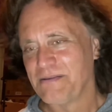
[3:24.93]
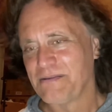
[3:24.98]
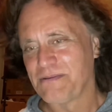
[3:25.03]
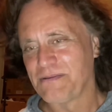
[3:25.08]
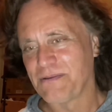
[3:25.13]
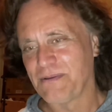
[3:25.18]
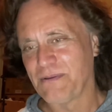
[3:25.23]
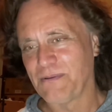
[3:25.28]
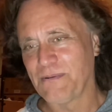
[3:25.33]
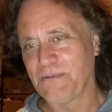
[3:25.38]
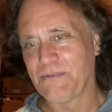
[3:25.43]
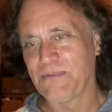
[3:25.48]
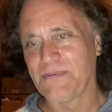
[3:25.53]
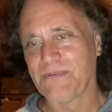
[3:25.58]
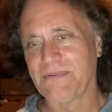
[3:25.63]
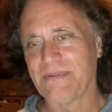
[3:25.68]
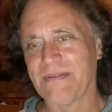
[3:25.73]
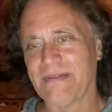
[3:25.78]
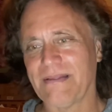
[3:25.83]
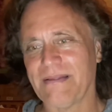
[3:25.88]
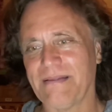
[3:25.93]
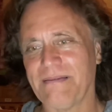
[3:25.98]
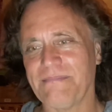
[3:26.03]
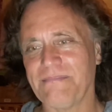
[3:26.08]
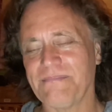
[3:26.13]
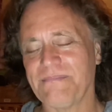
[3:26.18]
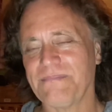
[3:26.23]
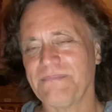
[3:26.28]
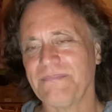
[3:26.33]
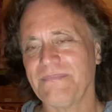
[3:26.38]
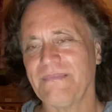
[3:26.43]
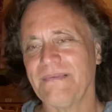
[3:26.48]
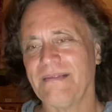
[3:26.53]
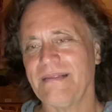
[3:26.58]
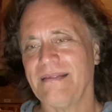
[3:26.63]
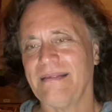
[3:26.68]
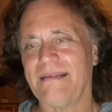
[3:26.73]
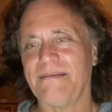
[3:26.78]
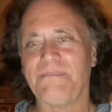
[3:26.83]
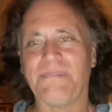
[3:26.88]
So
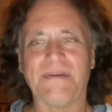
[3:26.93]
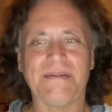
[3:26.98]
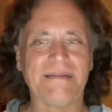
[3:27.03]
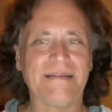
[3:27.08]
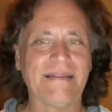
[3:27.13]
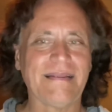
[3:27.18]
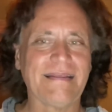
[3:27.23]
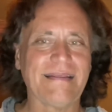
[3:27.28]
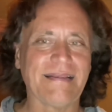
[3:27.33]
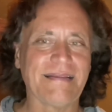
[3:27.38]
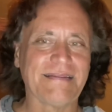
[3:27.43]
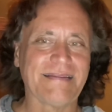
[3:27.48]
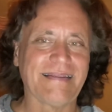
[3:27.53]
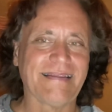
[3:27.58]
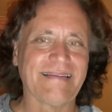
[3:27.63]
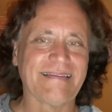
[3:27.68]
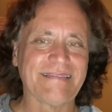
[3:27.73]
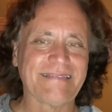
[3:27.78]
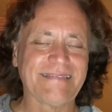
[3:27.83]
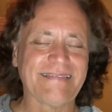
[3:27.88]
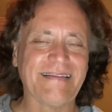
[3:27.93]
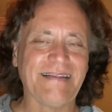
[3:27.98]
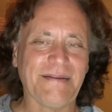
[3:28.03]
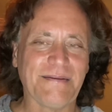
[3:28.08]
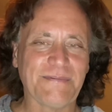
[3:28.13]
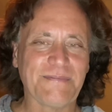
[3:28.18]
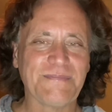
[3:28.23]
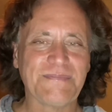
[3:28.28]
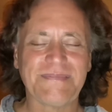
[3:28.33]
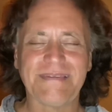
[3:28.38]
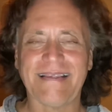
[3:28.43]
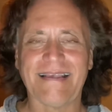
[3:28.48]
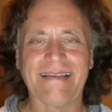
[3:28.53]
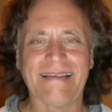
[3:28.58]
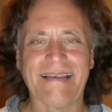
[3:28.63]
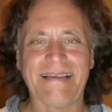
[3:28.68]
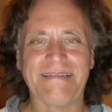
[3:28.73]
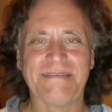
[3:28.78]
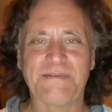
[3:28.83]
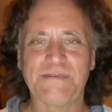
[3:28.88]
but you know,
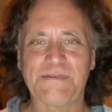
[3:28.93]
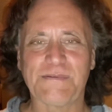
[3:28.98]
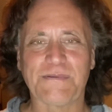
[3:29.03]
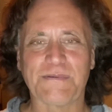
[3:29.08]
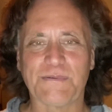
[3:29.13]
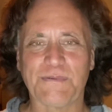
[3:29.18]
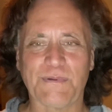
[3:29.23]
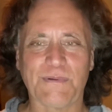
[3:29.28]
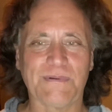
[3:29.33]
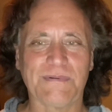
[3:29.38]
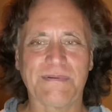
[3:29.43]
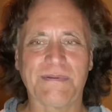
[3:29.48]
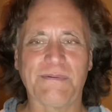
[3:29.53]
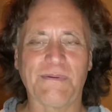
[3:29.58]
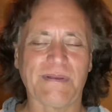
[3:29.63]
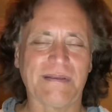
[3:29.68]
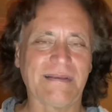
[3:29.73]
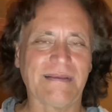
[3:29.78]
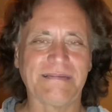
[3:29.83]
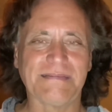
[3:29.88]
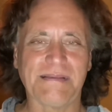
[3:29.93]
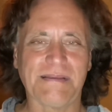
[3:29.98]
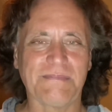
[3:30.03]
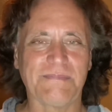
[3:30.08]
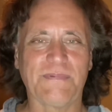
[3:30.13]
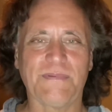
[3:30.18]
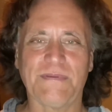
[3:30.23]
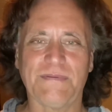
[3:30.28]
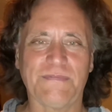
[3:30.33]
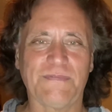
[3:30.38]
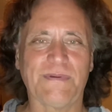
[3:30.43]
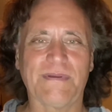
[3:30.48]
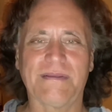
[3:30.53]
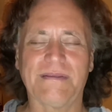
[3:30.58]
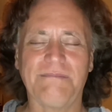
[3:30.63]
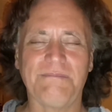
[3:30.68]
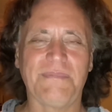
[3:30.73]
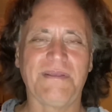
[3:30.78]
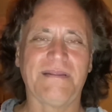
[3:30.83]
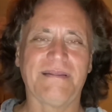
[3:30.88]
again, just a short quick example of what
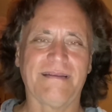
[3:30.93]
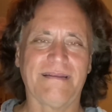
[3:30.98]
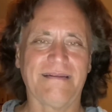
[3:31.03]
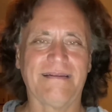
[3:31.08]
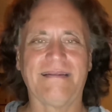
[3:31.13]
can be done.